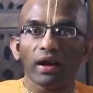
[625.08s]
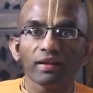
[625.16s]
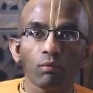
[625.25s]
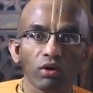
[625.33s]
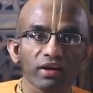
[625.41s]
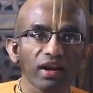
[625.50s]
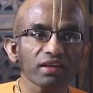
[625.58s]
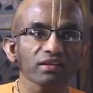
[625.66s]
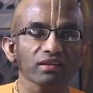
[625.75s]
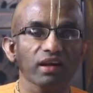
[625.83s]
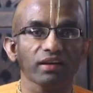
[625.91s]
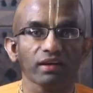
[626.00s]
and the body
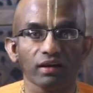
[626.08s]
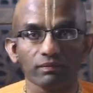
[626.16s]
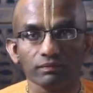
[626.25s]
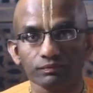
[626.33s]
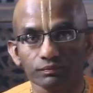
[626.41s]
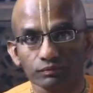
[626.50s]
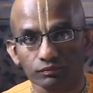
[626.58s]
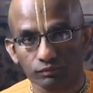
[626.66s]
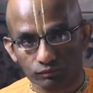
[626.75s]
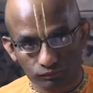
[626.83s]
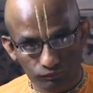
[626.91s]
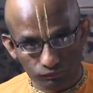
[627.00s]
dies at that time.
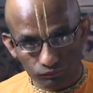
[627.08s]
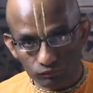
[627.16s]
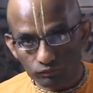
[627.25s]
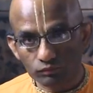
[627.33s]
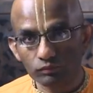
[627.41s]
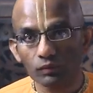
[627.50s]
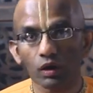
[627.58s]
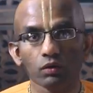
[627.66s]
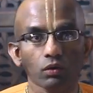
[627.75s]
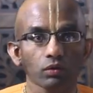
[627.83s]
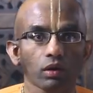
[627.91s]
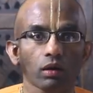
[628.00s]

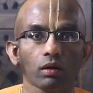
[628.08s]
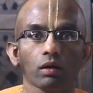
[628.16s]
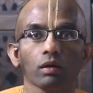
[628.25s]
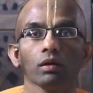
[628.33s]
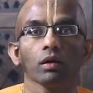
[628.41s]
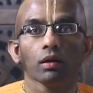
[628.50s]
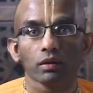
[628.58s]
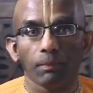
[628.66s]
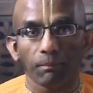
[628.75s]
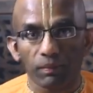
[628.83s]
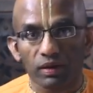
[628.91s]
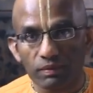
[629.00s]
You know, the,
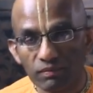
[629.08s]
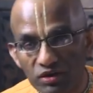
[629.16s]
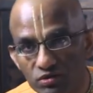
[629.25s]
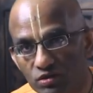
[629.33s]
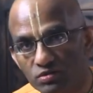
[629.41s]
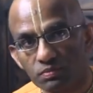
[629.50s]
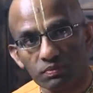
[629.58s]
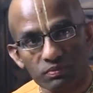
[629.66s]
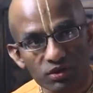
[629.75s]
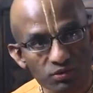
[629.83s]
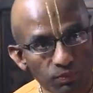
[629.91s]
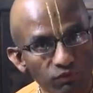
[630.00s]
the just,
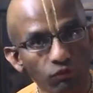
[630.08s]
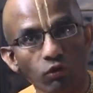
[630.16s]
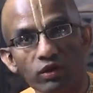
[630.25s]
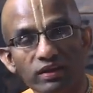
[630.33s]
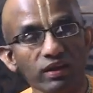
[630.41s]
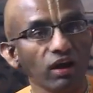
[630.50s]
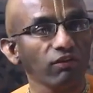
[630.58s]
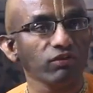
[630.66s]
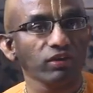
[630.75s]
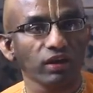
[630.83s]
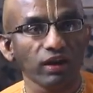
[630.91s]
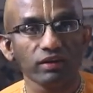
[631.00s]
just before death and
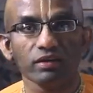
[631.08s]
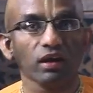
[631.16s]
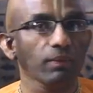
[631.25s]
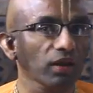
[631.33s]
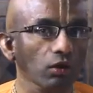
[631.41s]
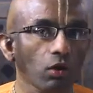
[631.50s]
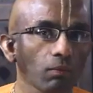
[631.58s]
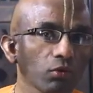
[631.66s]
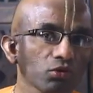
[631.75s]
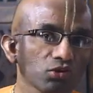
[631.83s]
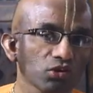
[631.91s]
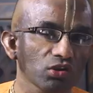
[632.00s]
after that, the chemical
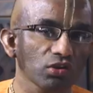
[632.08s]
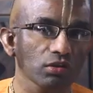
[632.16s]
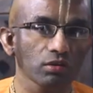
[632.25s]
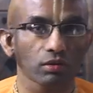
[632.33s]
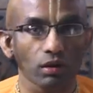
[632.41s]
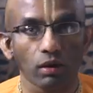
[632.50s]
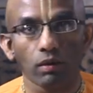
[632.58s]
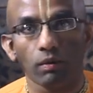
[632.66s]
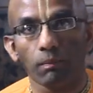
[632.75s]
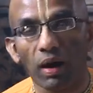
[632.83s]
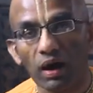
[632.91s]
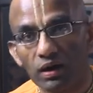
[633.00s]
composition,
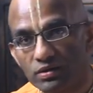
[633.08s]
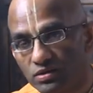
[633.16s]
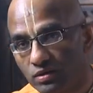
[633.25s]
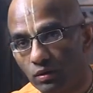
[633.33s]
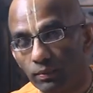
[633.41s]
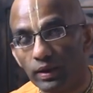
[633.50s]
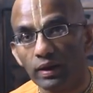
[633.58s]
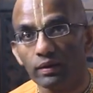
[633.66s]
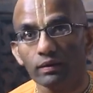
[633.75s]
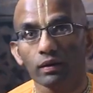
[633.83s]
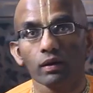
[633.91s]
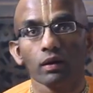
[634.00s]
the mass, the
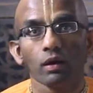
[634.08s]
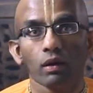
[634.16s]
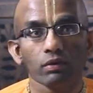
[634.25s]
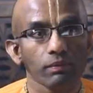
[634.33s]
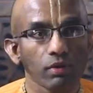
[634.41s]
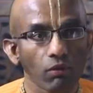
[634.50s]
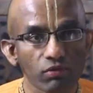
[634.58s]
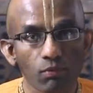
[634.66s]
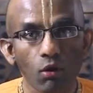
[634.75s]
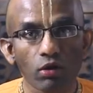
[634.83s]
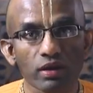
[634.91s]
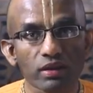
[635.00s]
weight the, of the
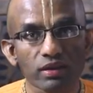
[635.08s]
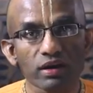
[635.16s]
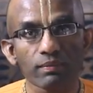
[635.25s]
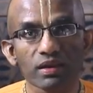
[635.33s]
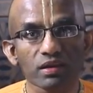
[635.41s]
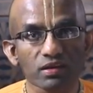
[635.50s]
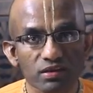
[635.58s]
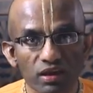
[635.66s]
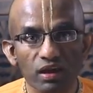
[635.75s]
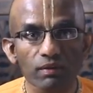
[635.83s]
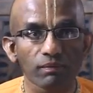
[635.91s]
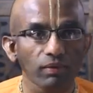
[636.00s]
body, they remain the
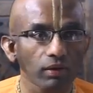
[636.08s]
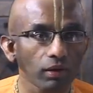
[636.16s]
same